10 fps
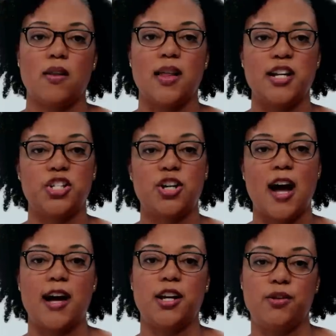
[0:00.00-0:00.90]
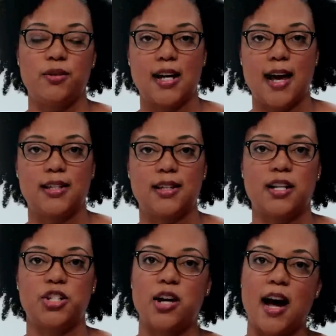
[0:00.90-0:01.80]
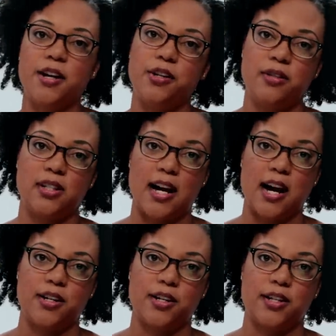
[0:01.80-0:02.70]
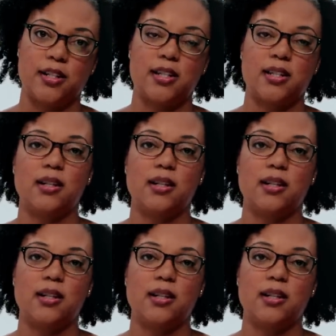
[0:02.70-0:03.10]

Let's try a new test. Let's try new standards.